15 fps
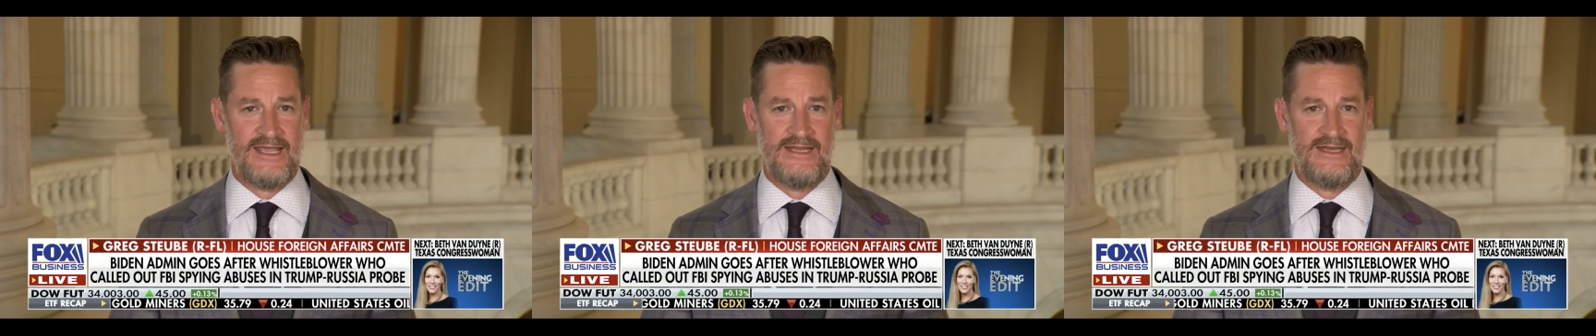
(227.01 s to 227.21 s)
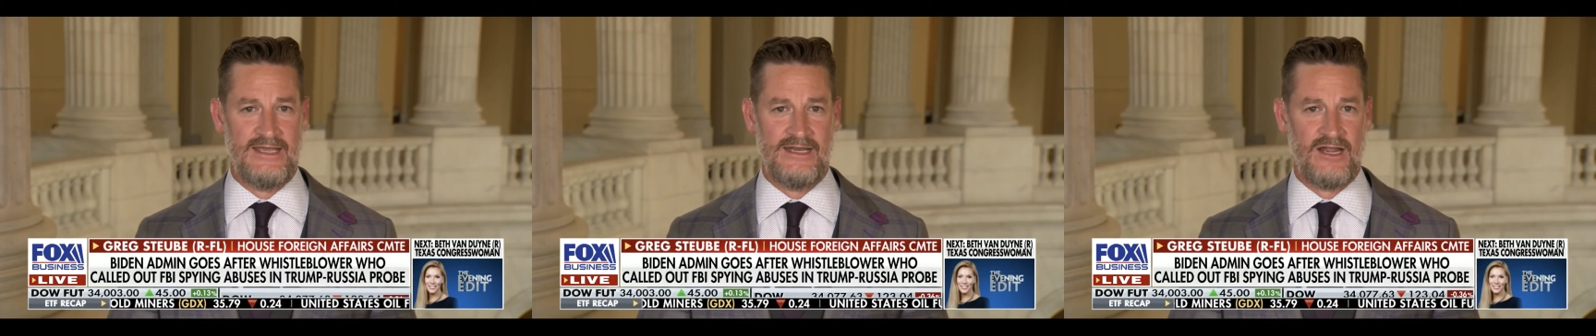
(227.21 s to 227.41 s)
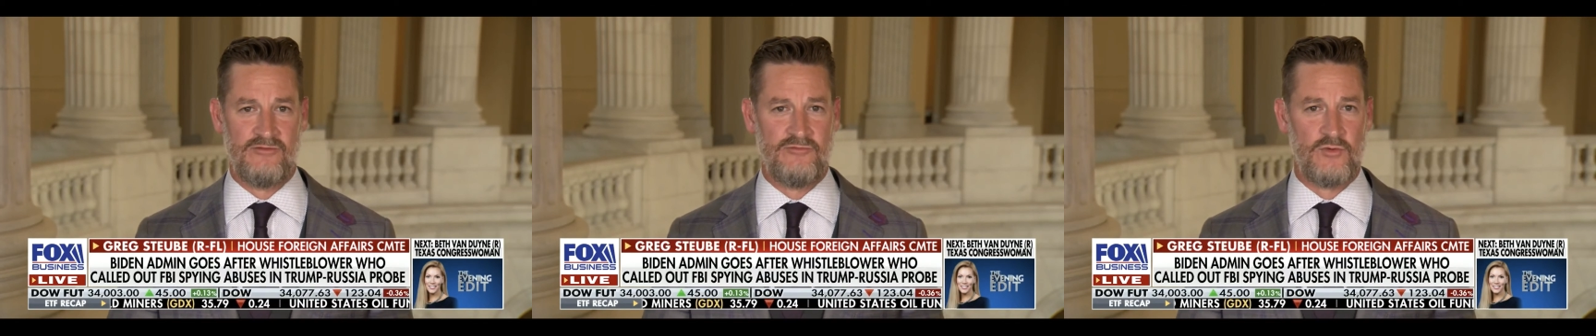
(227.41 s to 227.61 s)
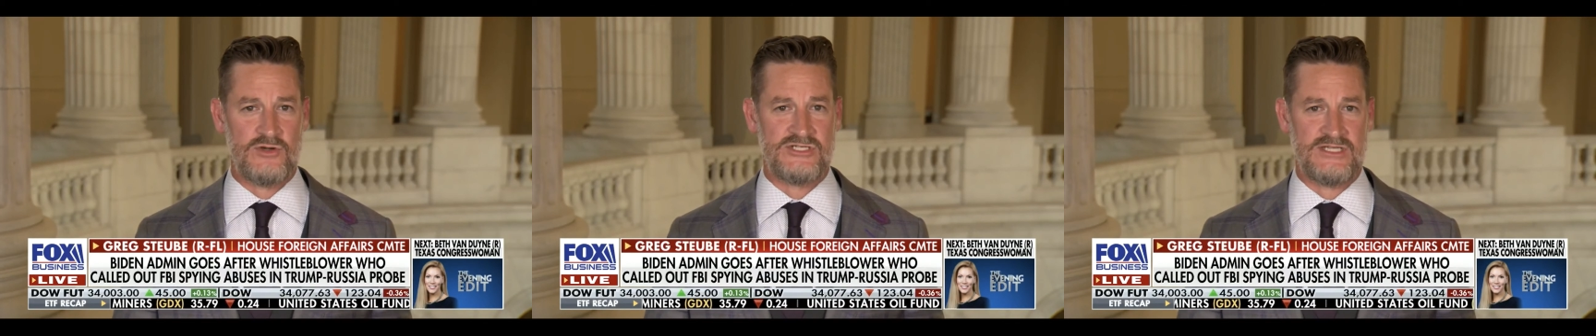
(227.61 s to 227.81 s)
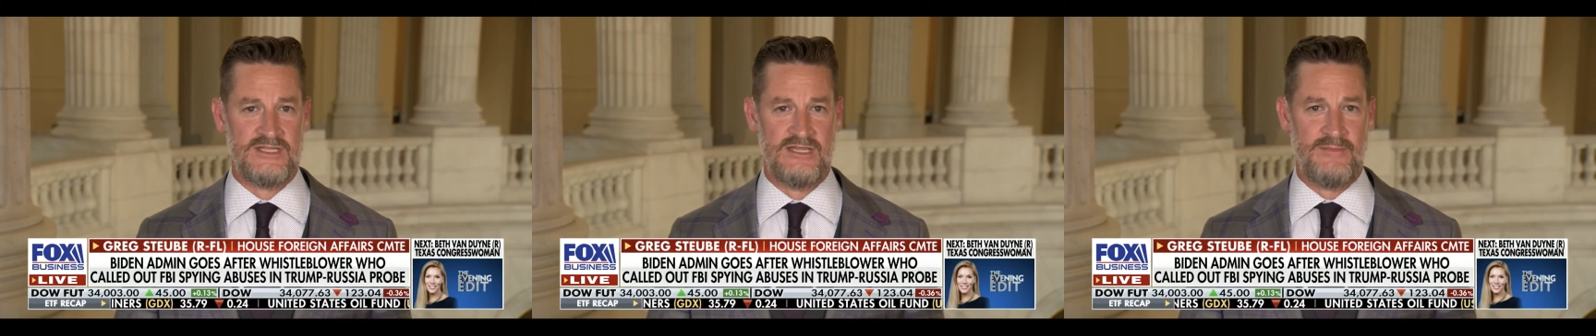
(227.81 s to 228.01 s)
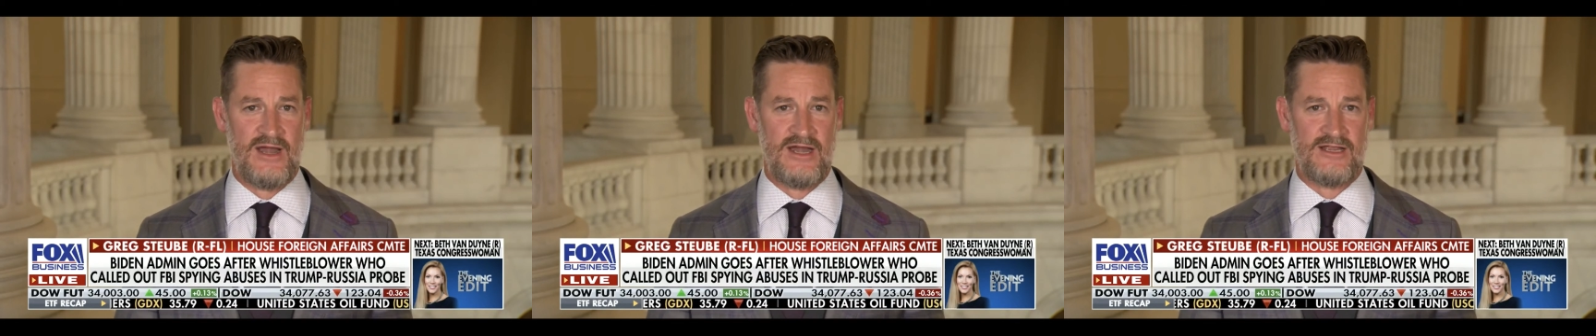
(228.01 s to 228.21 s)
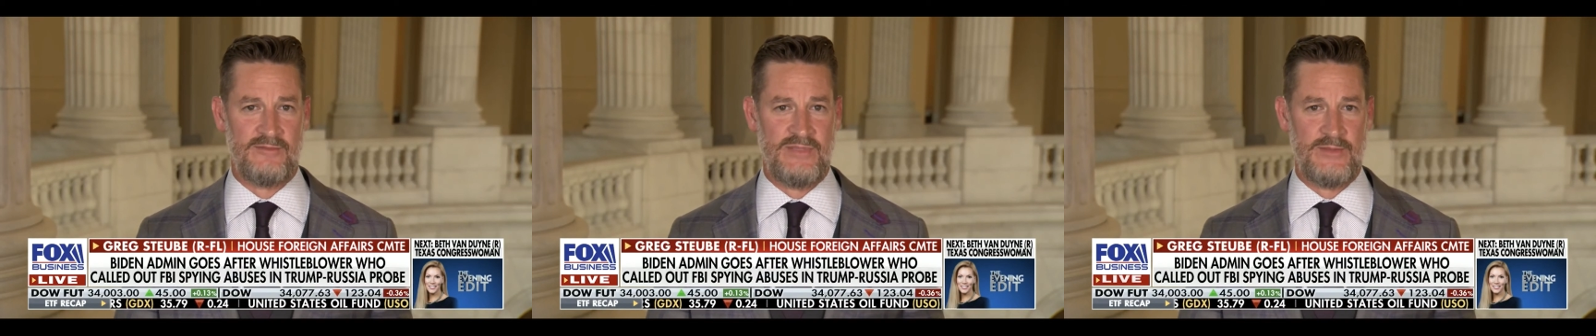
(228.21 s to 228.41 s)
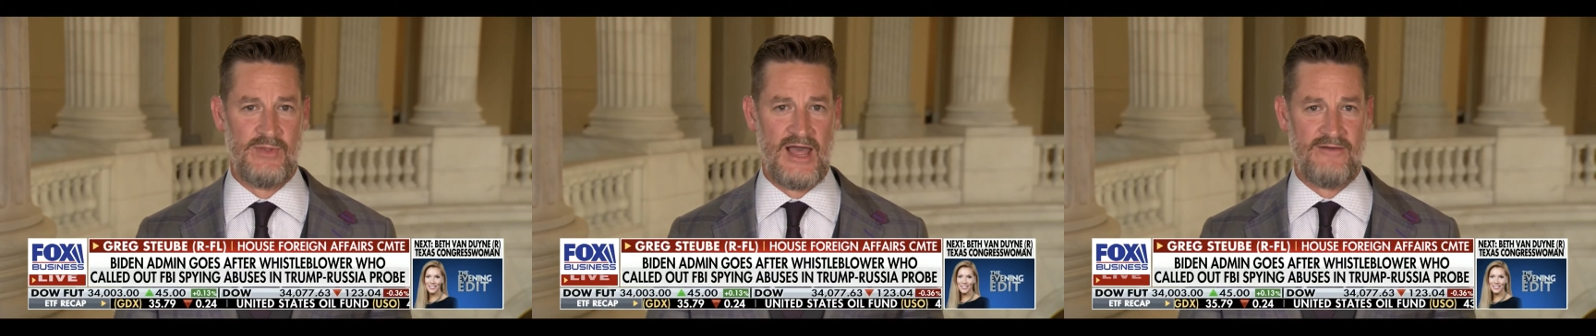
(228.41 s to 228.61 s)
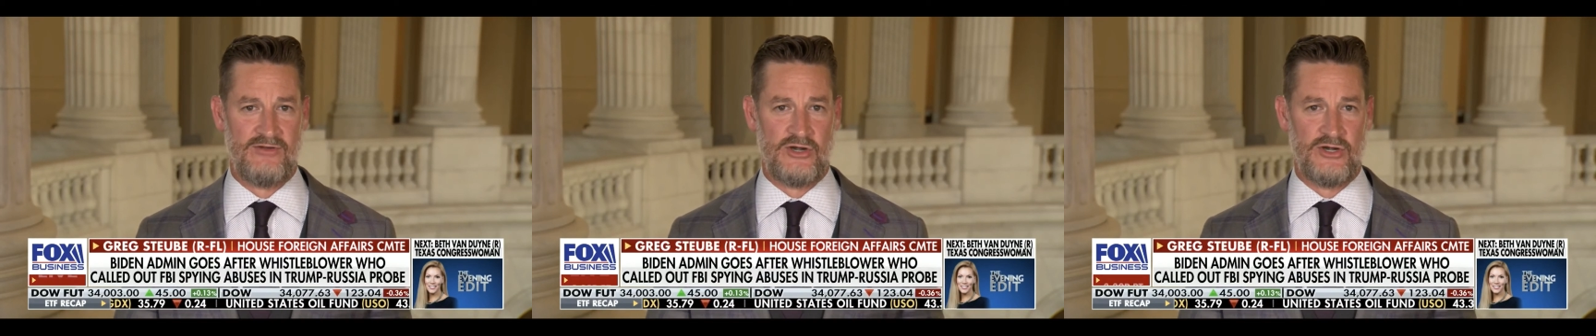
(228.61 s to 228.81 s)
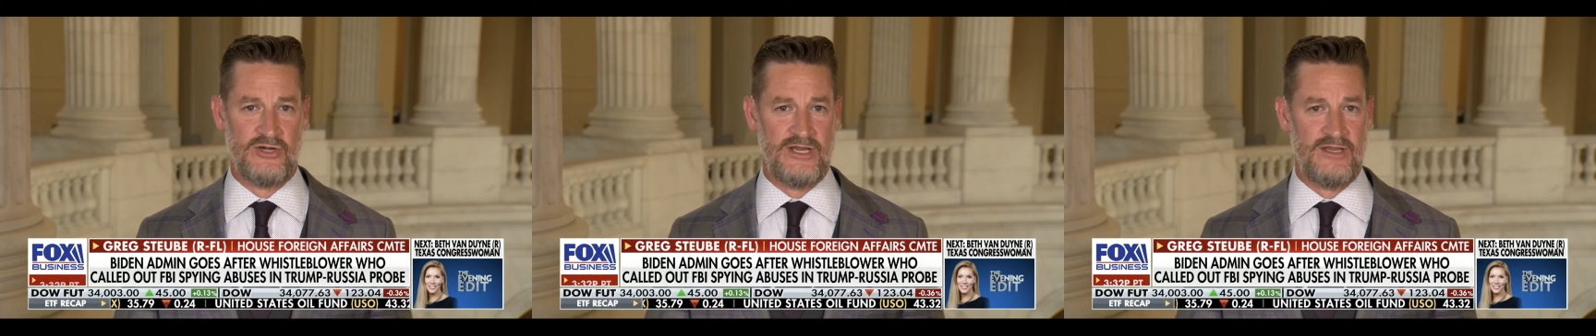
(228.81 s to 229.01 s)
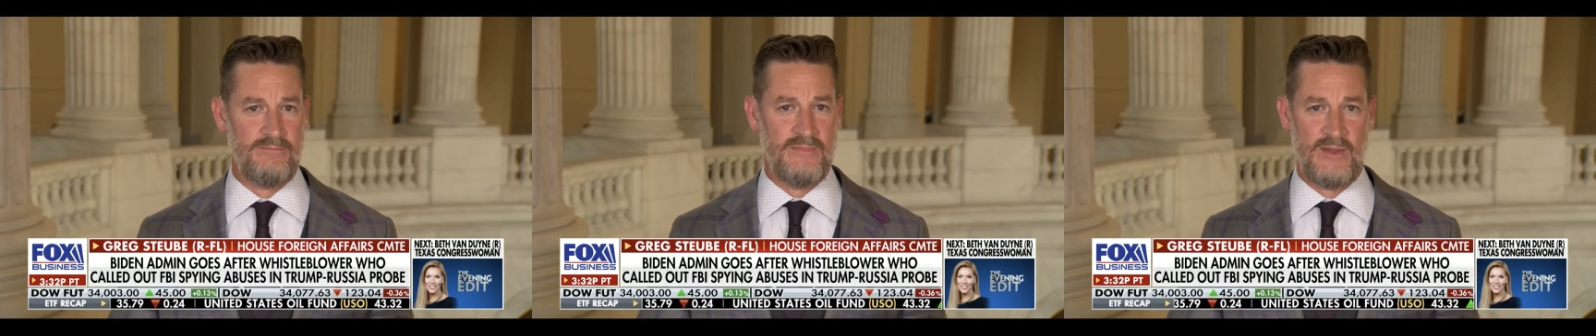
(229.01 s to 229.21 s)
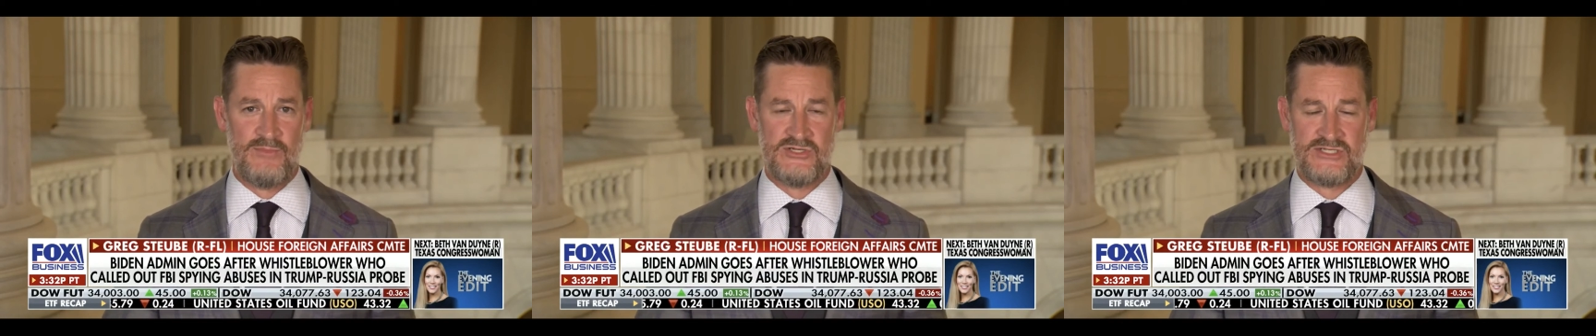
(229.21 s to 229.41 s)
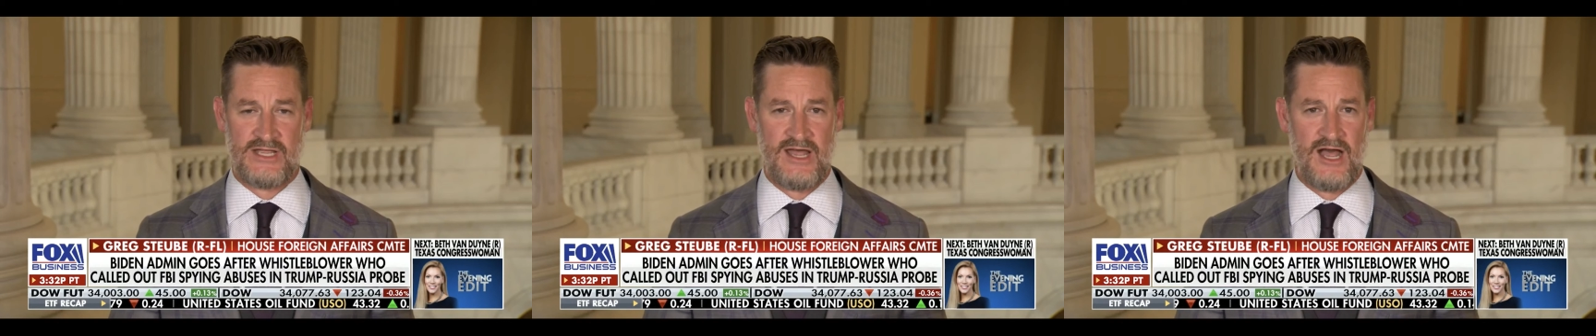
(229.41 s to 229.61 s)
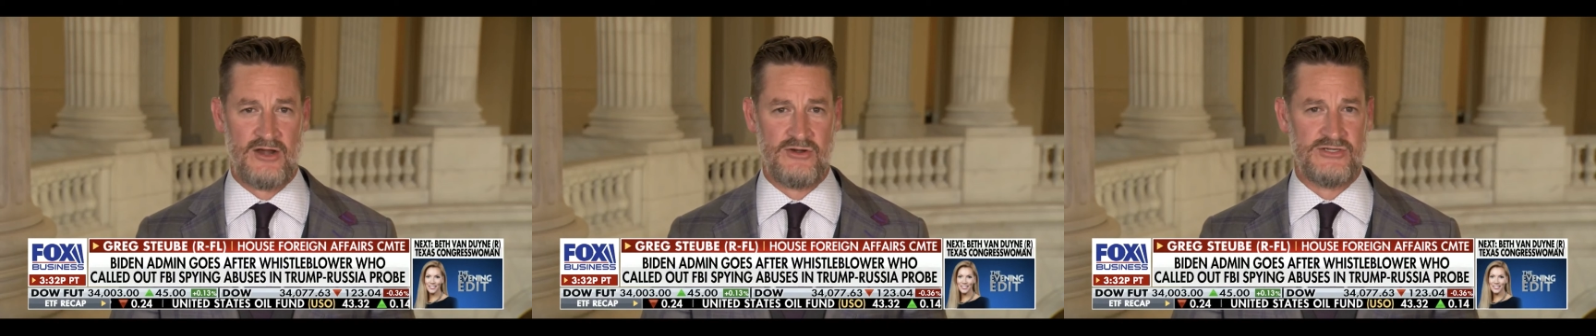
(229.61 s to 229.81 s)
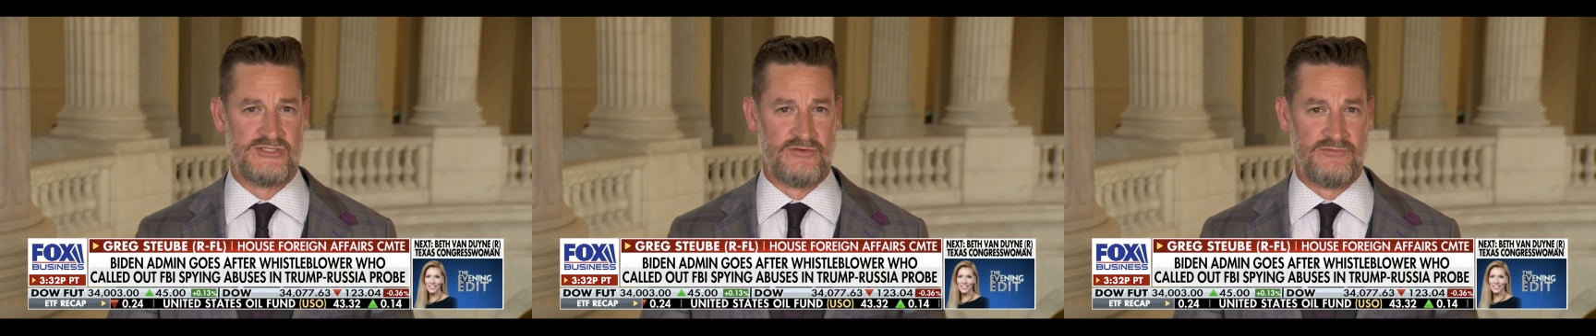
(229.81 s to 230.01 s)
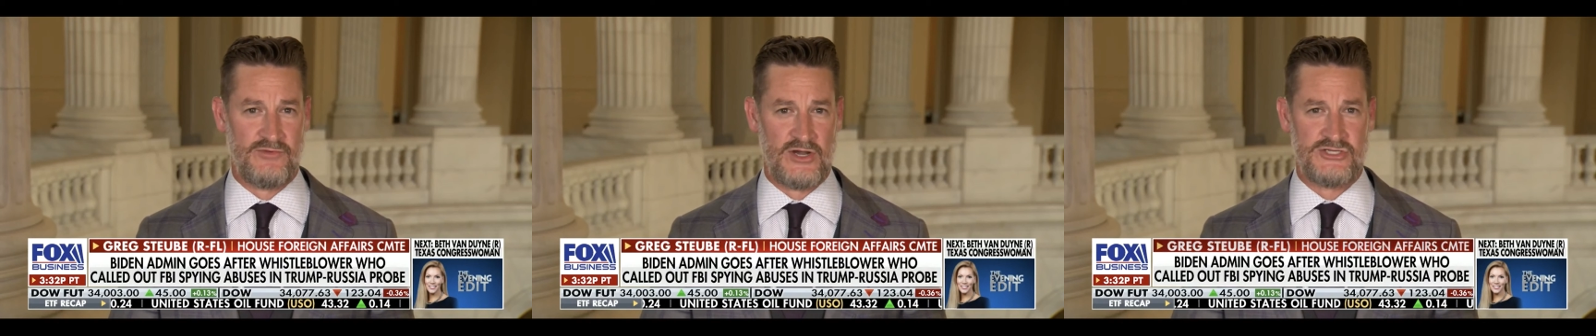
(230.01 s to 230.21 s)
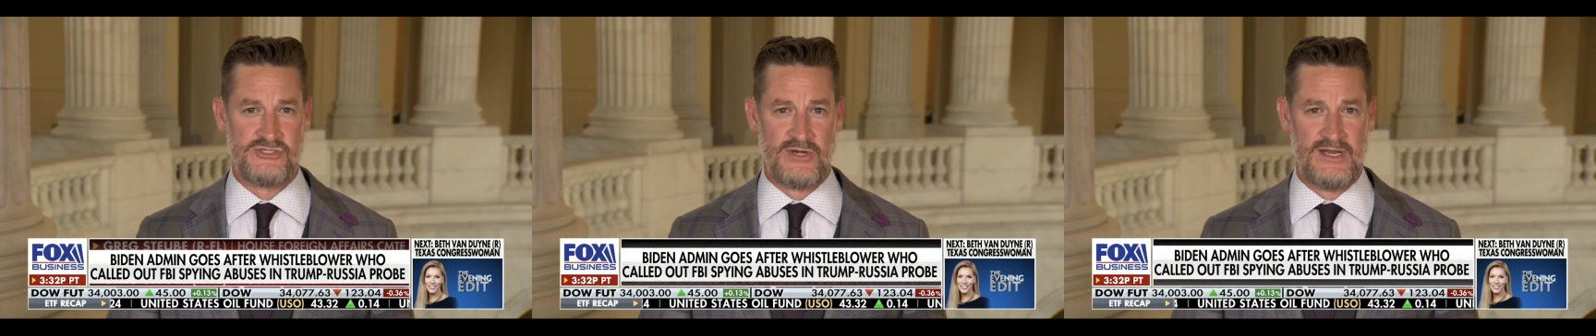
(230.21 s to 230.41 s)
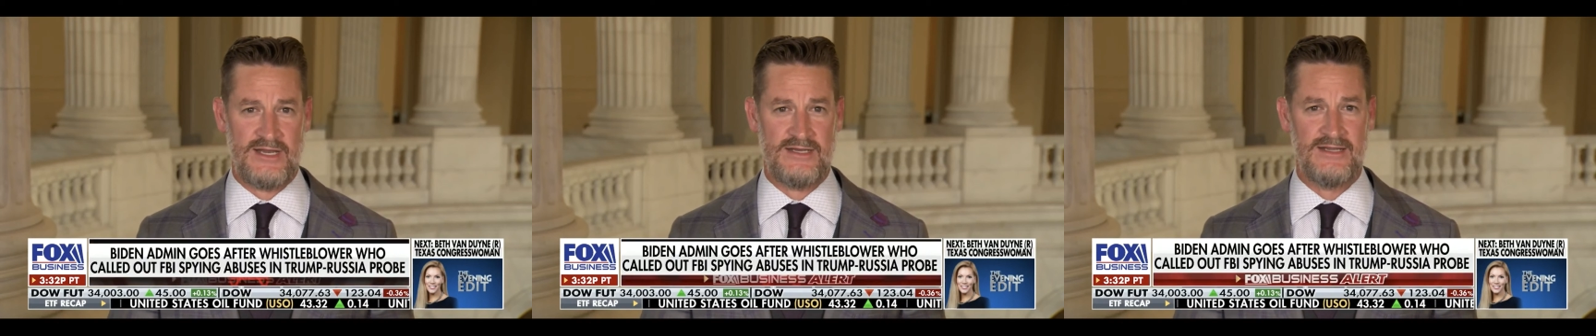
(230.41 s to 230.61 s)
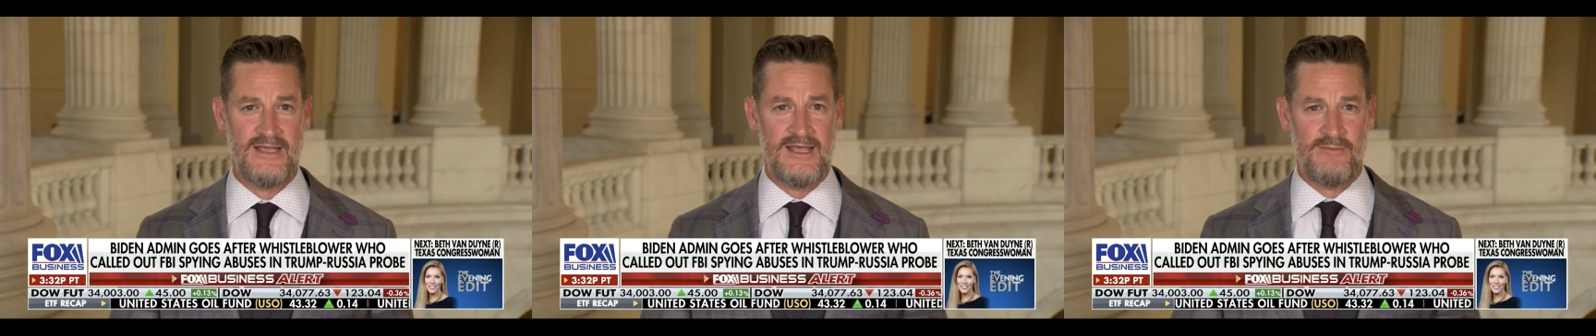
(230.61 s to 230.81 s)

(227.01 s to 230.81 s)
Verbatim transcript: And, and unfortunately, the American people haven't heard it. Members of Congress are frustrated.